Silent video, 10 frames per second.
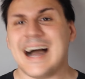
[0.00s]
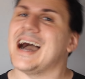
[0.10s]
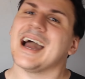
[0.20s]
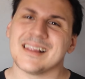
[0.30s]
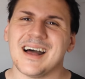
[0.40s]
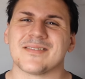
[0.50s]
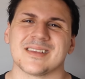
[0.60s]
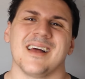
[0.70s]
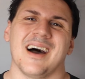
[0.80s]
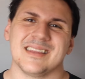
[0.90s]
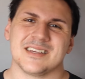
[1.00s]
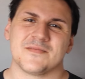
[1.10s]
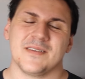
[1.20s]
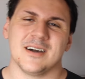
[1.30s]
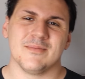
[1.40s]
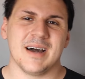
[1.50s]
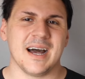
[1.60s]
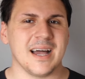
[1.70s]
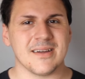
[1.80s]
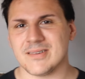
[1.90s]
I laughed a lot at this film.
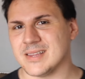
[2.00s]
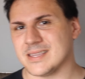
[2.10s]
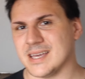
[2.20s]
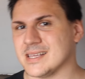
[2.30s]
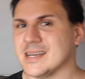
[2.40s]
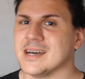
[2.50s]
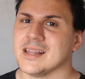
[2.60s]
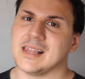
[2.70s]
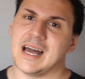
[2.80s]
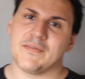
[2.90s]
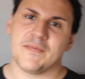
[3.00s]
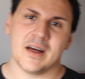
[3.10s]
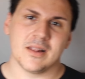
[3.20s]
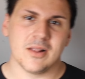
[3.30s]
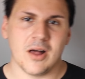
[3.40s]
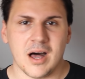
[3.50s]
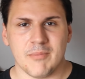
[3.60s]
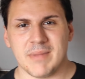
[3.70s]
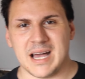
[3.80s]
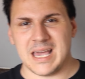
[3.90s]
I really did laugh a lot.
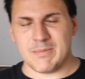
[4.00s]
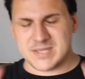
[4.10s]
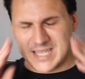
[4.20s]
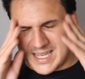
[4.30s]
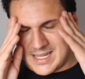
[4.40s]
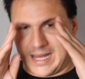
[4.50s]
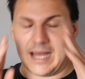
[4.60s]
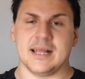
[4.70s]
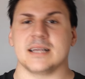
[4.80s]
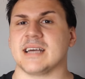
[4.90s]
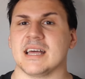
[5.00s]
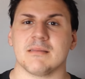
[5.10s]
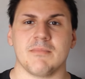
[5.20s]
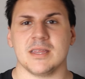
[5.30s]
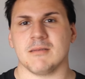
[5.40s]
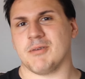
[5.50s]
My particular highlights had to be the